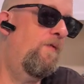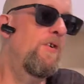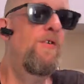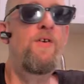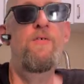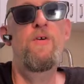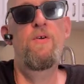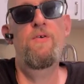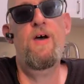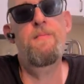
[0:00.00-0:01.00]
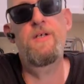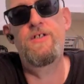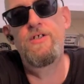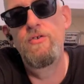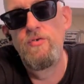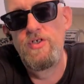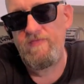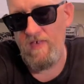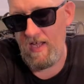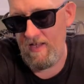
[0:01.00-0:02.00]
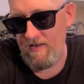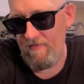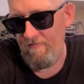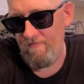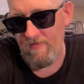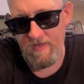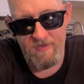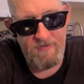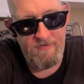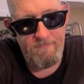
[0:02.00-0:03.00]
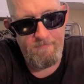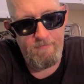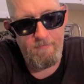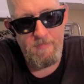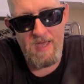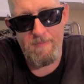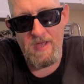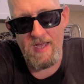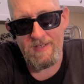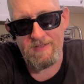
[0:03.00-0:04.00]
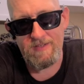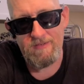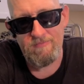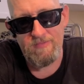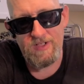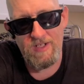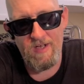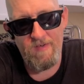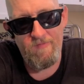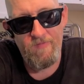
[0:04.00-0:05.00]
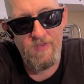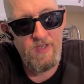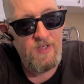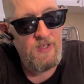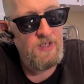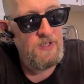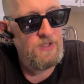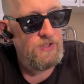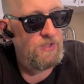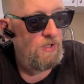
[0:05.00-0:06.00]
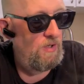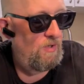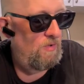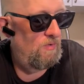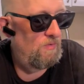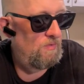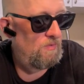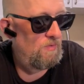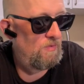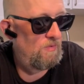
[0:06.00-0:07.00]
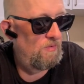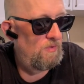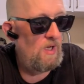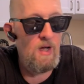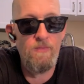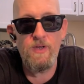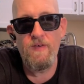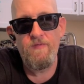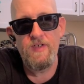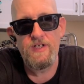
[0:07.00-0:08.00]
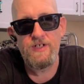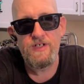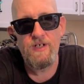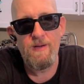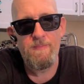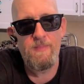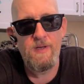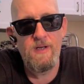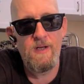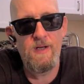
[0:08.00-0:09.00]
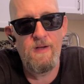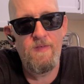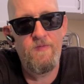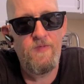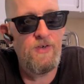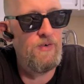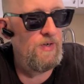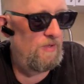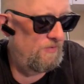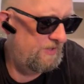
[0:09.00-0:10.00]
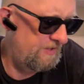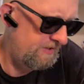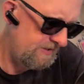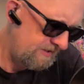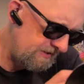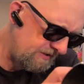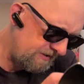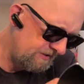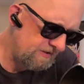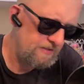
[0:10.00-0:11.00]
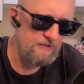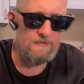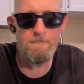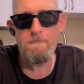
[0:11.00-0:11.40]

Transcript: Fury Road. I'm a huge fan of uh, Mad Max stuff, so yeah, we're gonna finish up uh, Furiosa and uh,